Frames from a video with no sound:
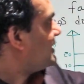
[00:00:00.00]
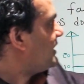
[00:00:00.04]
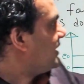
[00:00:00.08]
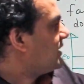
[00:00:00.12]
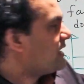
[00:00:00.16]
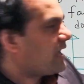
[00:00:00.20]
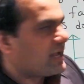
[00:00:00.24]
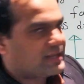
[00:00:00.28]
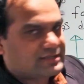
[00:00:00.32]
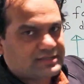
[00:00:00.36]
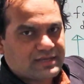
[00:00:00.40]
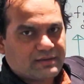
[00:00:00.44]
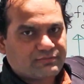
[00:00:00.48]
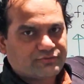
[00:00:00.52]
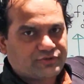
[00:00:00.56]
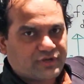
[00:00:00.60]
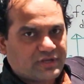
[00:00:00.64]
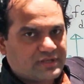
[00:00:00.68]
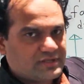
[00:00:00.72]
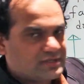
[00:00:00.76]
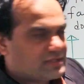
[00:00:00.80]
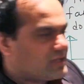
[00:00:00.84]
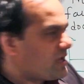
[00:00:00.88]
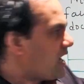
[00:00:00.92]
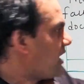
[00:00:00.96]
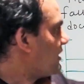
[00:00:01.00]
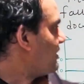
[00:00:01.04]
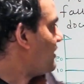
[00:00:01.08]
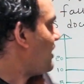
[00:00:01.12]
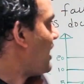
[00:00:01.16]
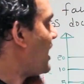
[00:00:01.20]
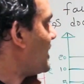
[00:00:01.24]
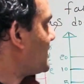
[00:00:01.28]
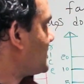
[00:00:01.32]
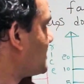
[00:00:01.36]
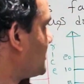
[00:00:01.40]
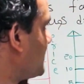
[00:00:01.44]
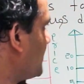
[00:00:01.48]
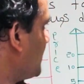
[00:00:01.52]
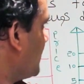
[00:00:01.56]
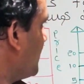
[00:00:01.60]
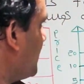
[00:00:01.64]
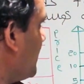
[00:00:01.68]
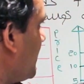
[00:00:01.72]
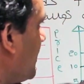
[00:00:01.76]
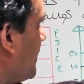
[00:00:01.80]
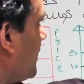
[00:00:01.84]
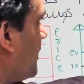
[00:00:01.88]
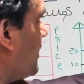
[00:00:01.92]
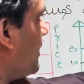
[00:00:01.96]
see the exceptions. They are the last
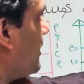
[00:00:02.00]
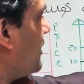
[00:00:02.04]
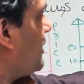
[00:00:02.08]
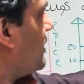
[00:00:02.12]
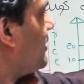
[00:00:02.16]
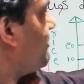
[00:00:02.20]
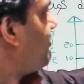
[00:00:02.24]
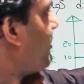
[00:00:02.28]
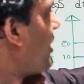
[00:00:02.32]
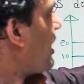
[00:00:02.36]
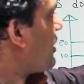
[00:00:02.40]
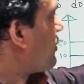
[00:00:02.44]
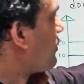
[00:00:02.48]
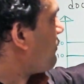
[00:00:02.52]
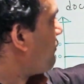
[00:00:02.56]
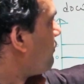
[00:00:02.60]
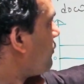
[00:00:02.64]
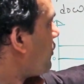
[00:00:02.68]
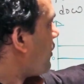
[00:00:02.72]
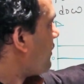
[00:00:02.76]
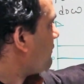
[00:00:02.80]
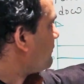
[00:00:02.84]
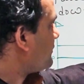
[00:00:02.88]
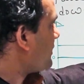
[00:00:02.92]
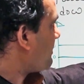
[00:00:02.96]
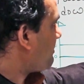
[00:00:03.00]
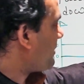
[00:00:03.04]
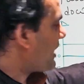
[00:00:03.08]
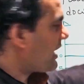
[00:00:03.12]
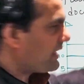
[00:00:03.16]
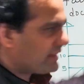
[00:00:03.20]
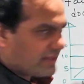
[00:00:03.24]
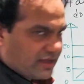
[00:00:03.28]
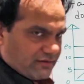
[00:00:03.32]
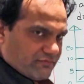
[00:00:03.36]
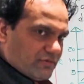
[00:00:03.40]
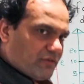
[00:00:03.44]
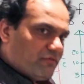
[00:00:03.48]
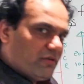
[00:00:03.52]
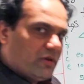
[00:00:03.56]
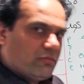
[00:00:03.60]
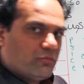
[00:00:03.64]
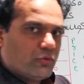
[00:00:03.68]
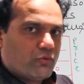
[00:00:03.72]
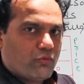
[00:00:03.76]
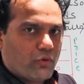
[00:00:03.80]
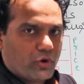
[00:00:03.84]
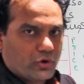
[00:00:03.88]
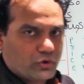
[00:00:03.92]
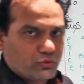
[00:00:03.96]
part of law of supply. Then we will
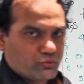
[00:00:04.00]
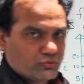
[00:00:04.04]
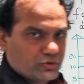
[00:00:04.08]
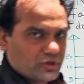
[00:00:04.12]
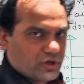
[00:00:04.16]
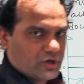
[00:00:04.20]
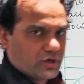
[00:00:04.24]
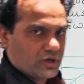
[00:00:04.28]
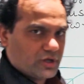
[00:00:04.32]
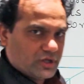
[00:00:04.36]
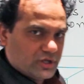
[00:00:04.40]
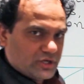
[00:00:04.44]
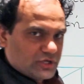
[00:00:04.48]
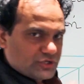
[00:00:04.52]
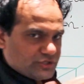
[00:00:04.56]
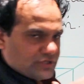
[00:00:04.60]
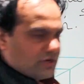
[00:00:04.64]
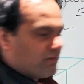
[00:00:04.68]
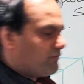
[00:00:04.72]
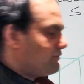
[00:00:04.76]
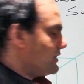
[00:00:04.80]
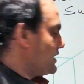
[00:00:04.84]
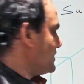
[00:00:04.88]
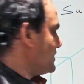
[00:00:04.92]
move on to the shift